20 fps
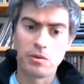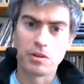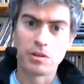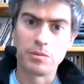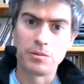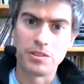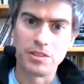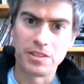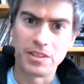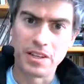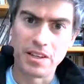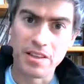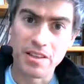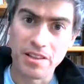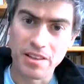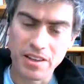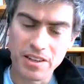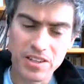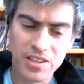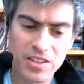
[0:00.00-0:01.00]
Welcome to the 10th
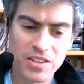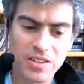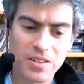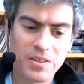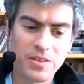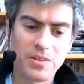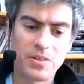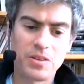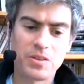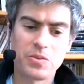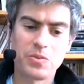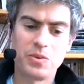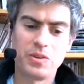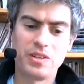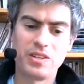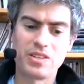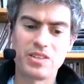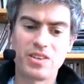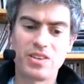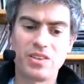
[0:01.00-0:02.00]
lecture. This one
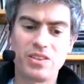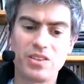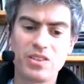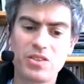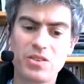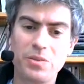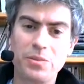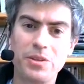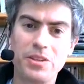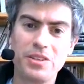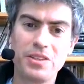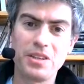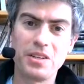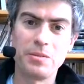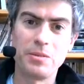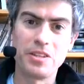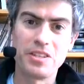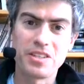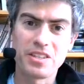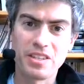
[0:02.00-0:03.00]
is on distributed
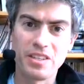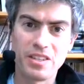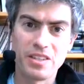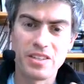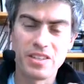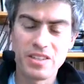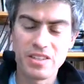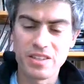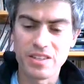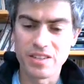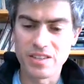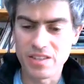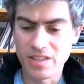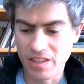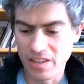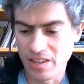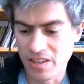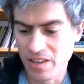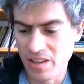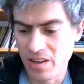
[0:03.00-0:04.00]
database
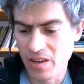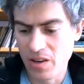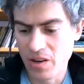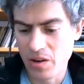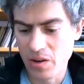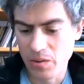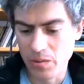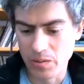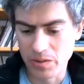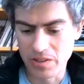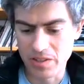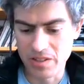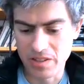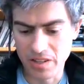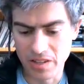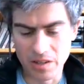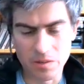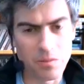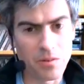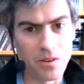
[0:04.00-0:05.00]
consistency, which is
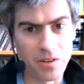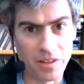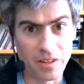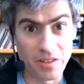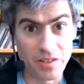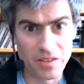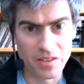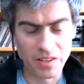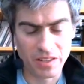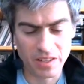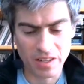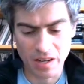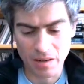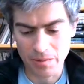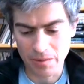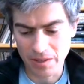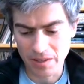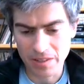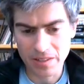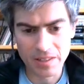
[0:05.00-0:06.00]
a pretty interesting
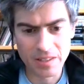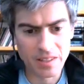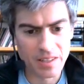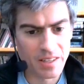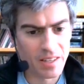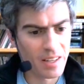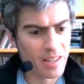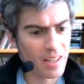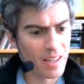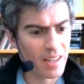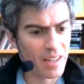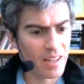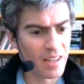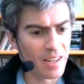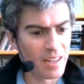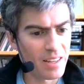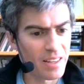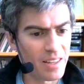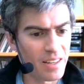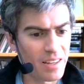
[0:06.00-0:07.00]
topic,
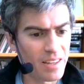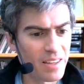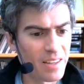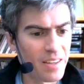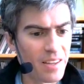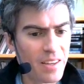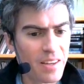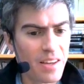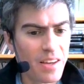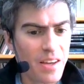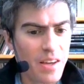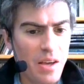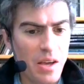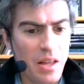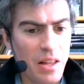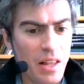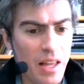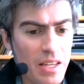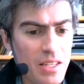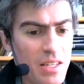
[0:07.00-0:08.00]
I think.
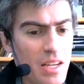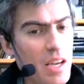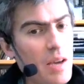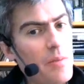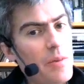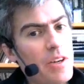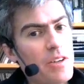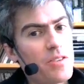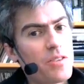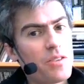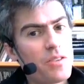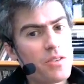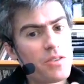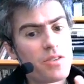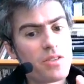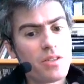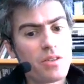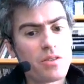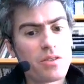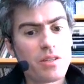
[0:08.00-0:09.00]
Last time we
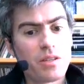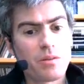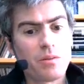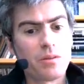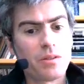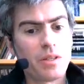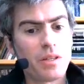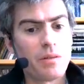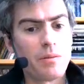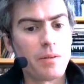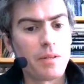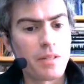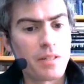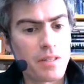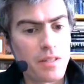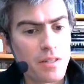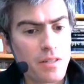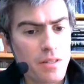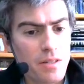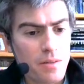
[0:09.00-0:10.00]
introduced NoSQL
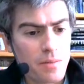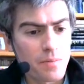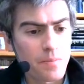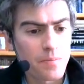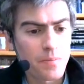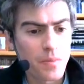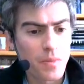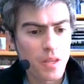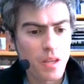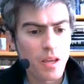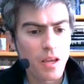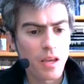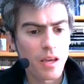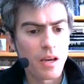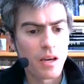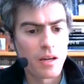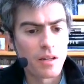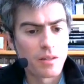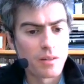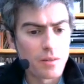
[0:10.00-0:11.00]
databases,
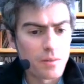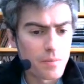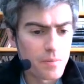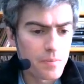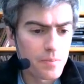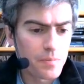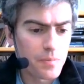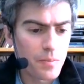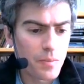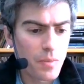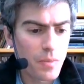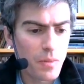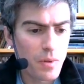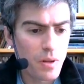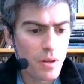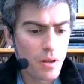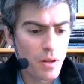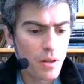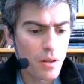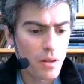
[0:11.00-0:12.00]
and
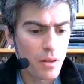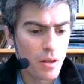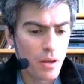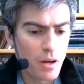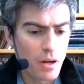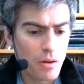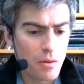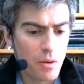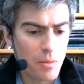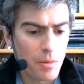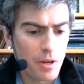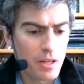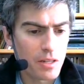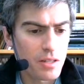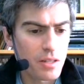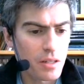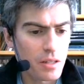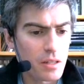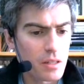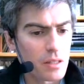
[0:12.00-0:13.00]
there we
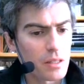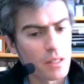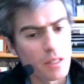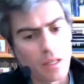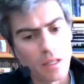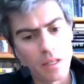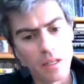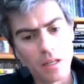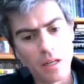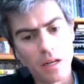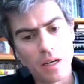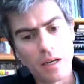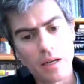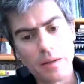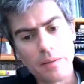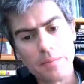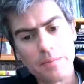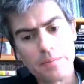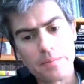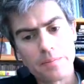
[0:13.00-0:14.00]
basically
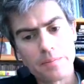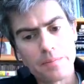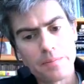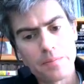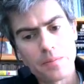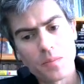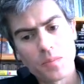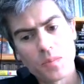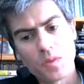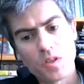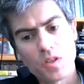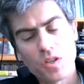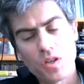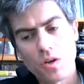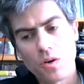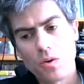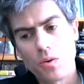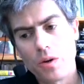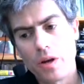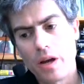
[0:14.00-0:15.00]

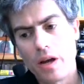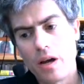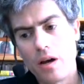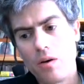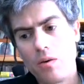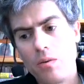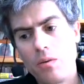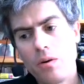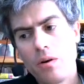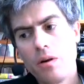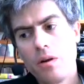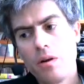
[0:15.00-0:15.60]
showed how